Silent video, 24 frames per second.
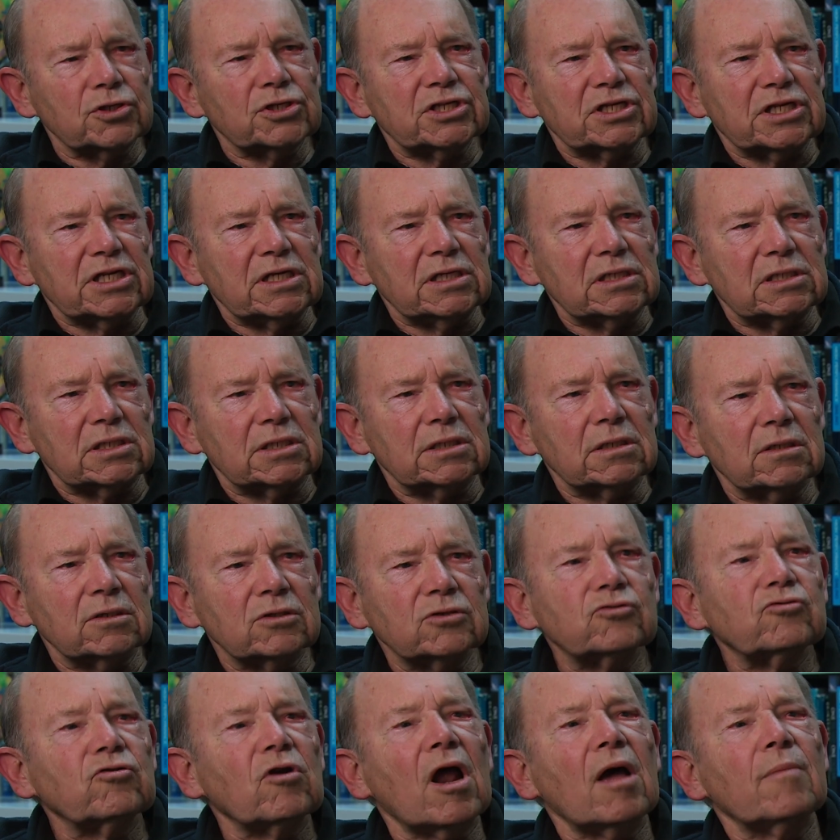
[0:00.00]
season
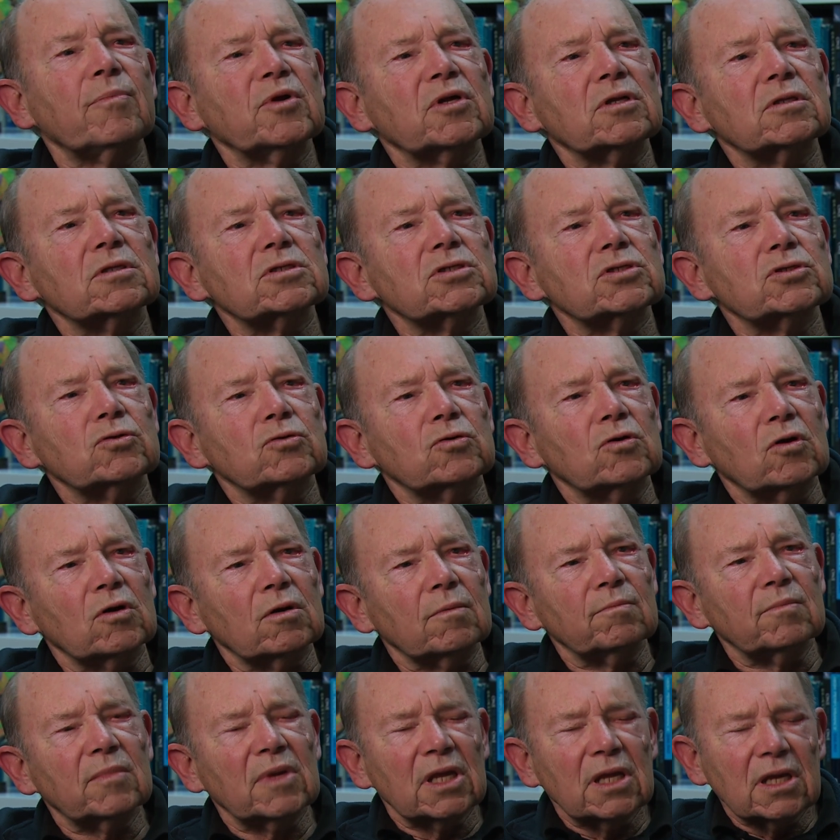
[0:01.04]
tropical
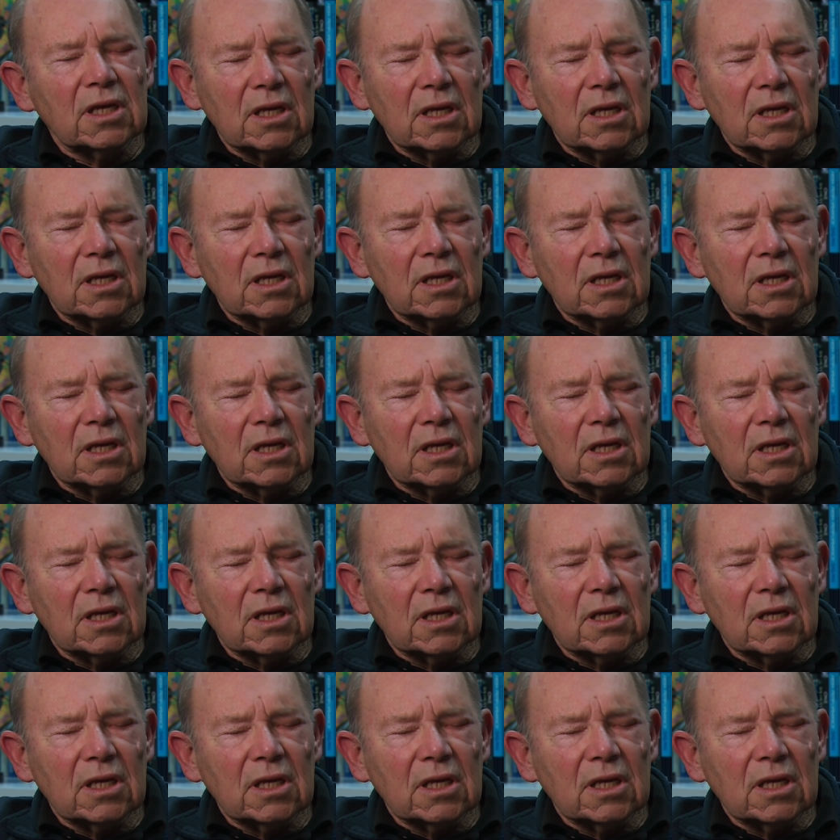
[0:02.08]
storm